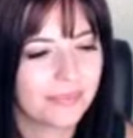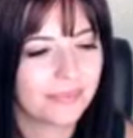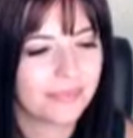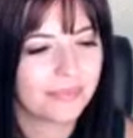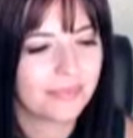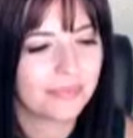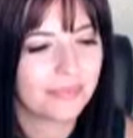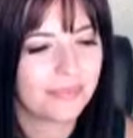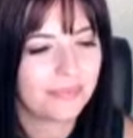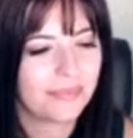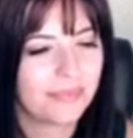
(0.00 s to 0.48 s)

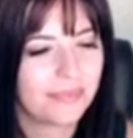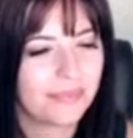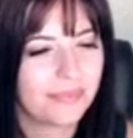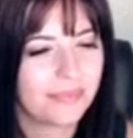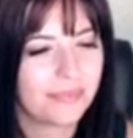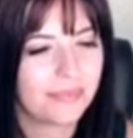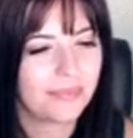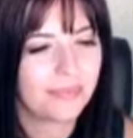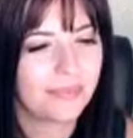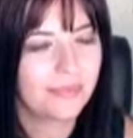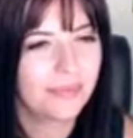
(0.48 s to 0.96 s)

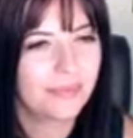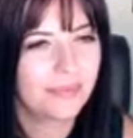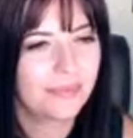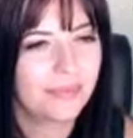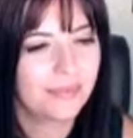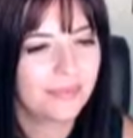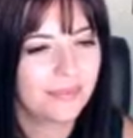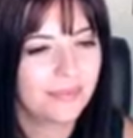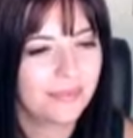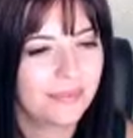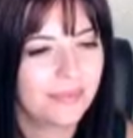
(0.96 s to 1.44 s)

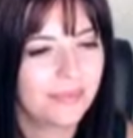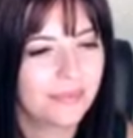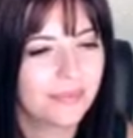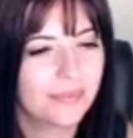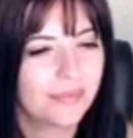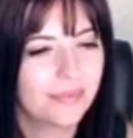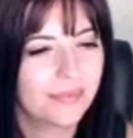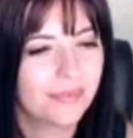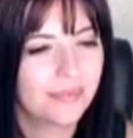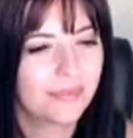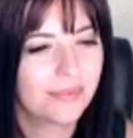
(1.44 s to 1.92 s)

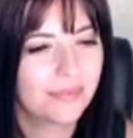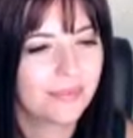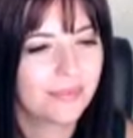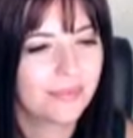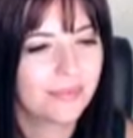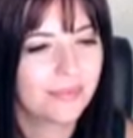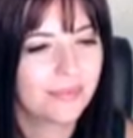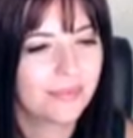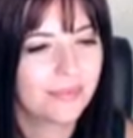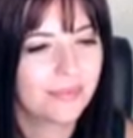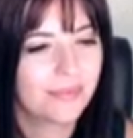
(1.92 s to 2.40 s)

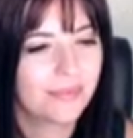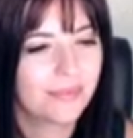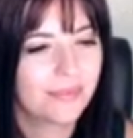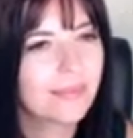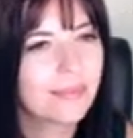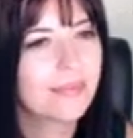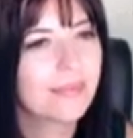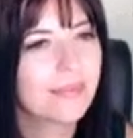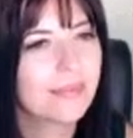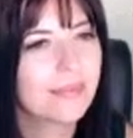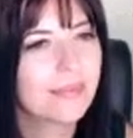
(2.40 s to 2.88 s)

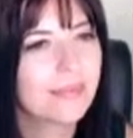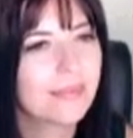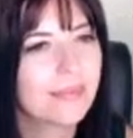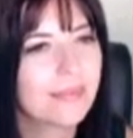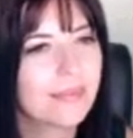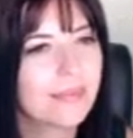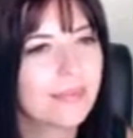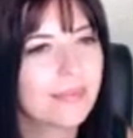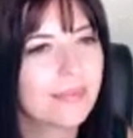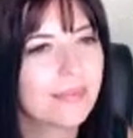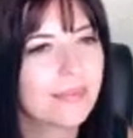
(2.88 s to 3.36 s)

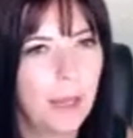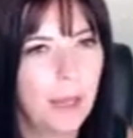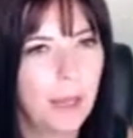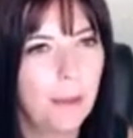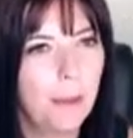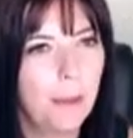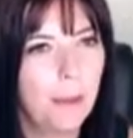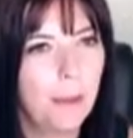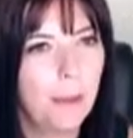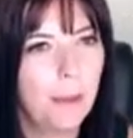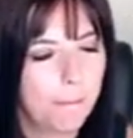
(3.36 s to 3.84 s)

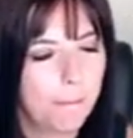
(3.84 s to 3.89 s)
(silent)